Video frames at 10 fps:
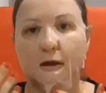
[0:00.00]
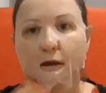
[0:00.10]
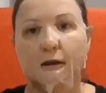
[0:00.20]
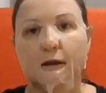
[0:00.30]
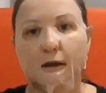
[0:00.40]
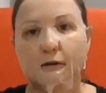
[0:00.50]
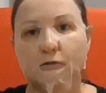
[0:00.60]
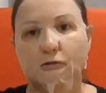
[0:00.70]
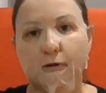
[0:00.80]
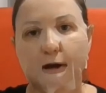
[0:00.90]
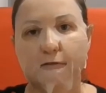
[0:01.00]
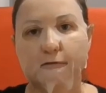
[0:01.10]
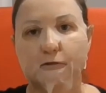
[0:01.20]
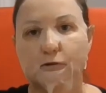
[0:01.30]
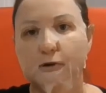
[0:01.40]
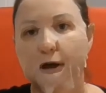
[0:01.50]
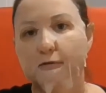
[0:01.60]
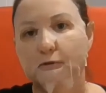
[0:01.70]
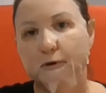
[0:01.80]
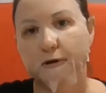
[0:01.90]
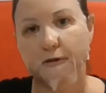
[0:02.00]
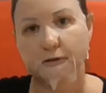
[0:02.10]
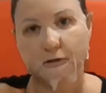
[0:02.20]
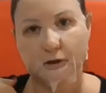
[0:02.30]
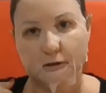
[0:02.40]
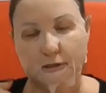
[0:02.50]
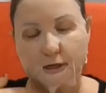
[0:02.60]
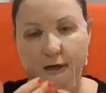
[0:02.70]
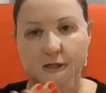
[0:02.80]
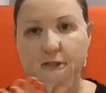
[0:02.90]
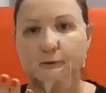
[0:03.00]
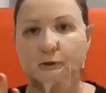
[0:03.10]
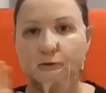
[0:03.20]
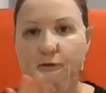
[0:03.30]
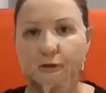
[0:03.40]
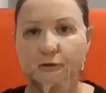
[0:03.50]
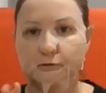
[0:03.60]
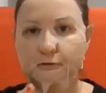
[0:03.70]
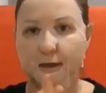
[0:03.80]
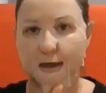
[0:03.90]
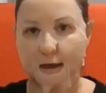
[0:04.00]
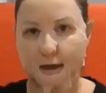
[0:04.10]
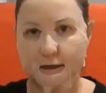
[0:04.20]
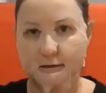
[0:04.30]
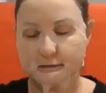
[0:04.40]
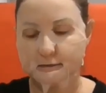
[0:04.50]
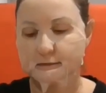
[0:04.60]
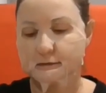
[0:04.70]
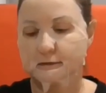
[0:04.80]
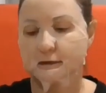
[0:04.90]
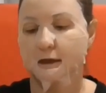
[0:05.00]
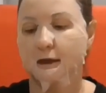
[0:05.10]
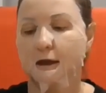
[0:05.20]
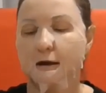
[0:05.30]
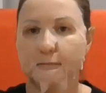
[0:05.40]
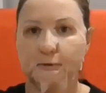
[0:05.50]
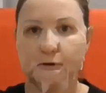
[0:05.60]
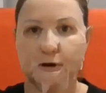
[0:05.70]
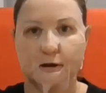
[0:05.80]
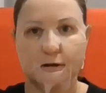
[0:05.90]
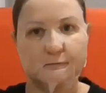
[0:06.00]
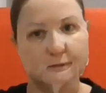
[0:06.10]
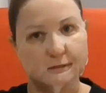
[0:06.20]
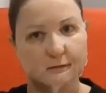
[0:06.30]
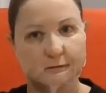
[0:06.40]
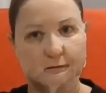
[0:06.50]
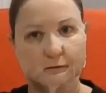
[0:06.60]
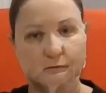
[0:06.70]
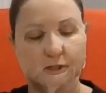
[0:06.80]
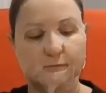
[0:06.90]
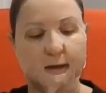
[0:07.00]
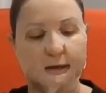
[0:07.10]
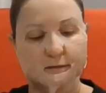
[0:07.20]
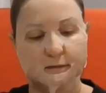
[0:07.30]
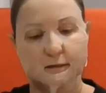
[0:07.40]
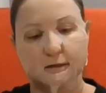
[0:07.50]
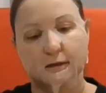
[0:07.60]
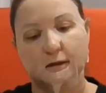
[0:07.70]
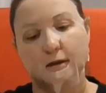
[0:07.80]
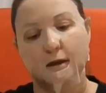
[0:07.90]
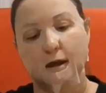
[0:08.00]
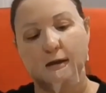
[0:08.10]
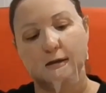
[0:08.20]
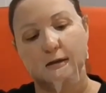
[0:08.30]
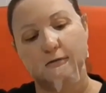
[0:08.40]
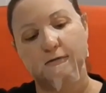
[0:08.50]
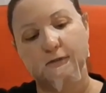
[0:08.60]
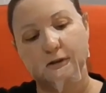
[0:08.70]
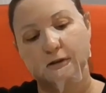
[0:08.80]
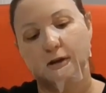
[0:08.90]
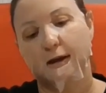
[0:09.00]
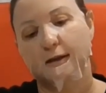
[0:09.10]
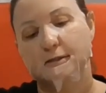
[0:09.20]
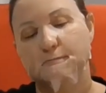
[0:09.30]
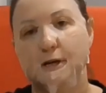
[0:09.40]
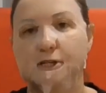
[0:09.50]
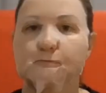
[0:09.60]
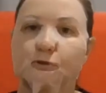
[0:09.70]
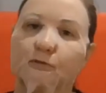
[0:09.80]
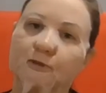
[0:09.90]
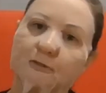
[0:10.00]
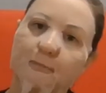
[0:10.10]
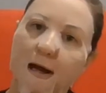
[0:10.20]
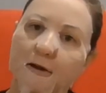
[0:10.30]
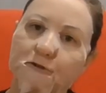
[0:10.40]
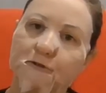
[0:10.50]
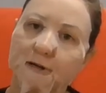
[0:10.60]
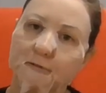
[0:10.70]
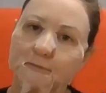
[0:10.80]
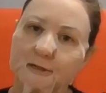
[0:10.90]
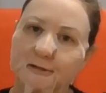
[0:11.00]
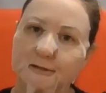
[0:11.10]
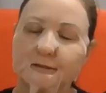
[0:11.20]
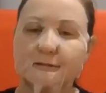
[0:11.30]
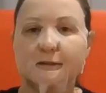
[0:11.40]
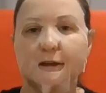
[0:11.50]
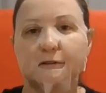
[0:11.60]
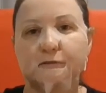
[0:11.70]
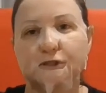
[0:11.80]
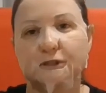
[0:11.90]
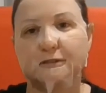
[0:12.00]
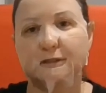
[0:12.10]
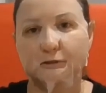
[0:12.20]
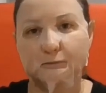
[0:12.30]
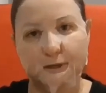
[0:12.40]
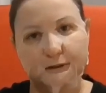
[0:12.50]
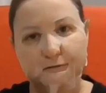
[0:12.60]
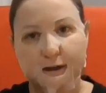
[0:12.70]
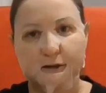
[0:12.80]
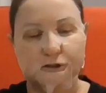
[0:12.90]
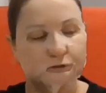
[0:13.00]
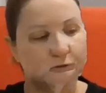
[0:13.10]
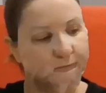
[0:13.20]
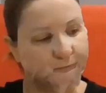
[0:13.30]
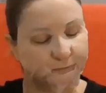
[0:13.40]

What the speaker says: And again, great for everywhere in the décolletage, but also good for the hands and up your arms, which makes it feel like it's much more of a spa treatment instead of just a little mini facial.